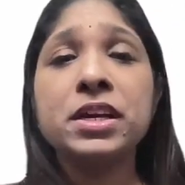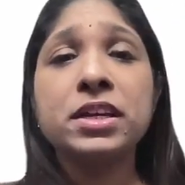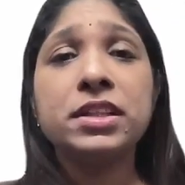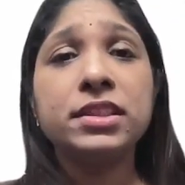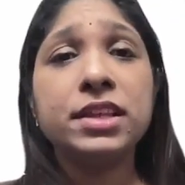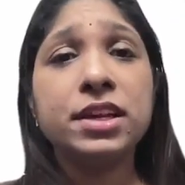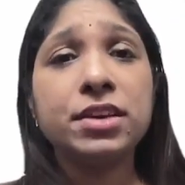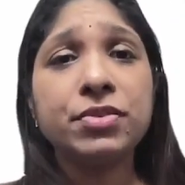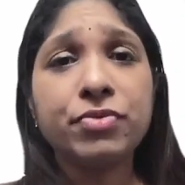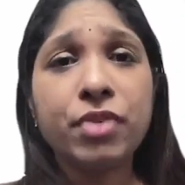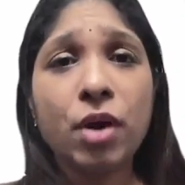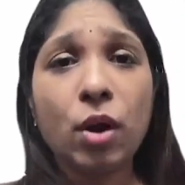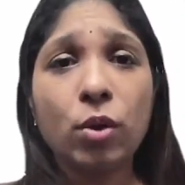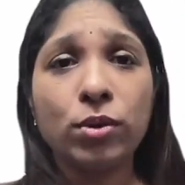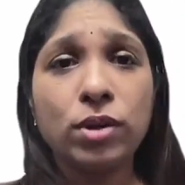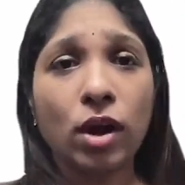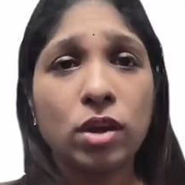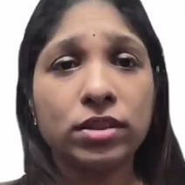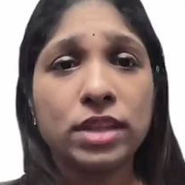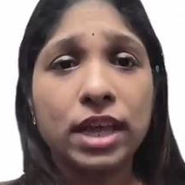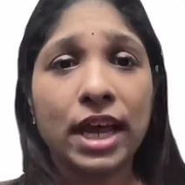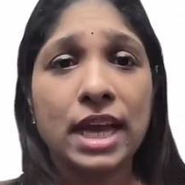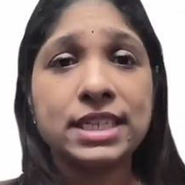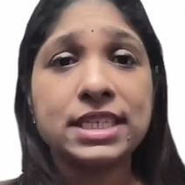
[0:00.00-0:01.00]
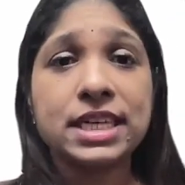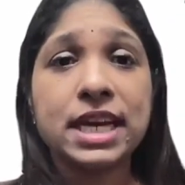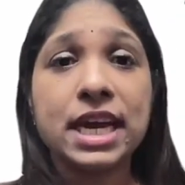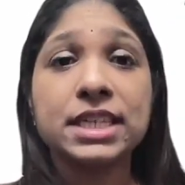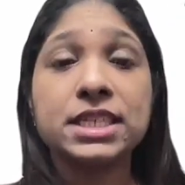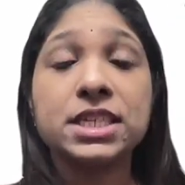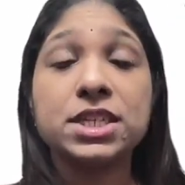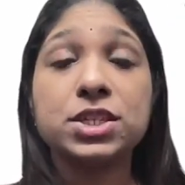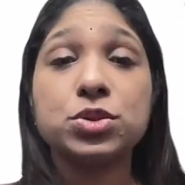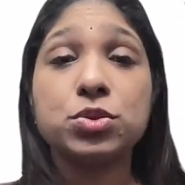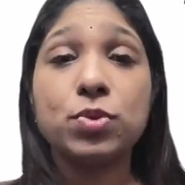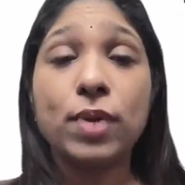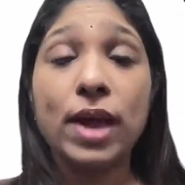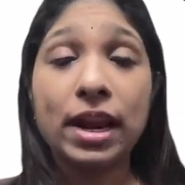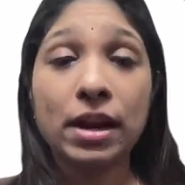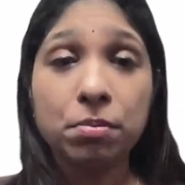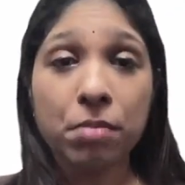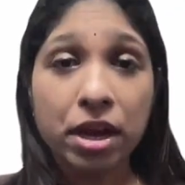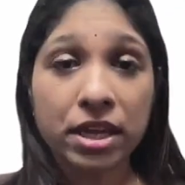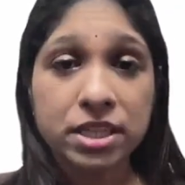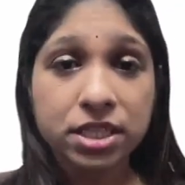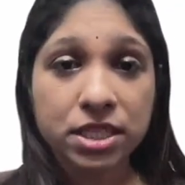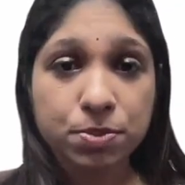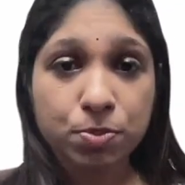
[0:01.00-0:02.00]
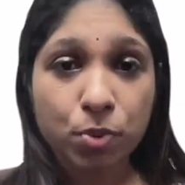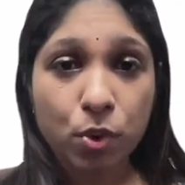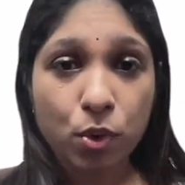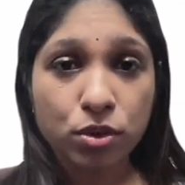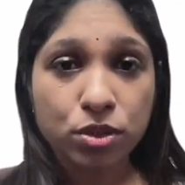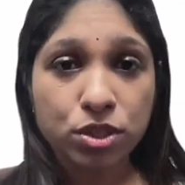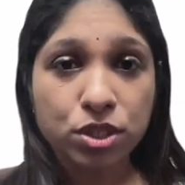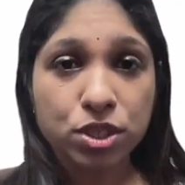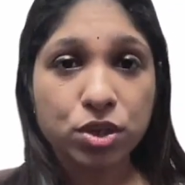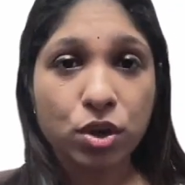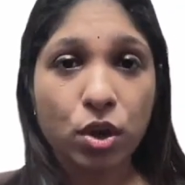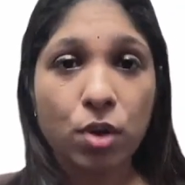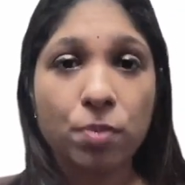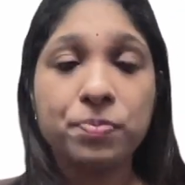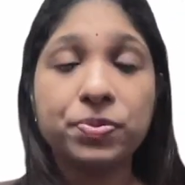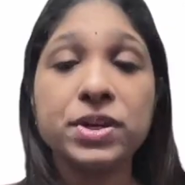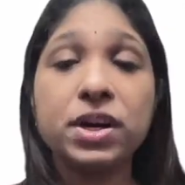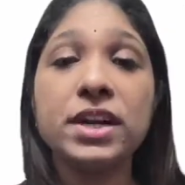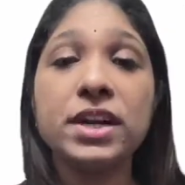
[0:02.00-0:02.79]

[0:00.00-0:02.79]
They found out that at 12 months post-op,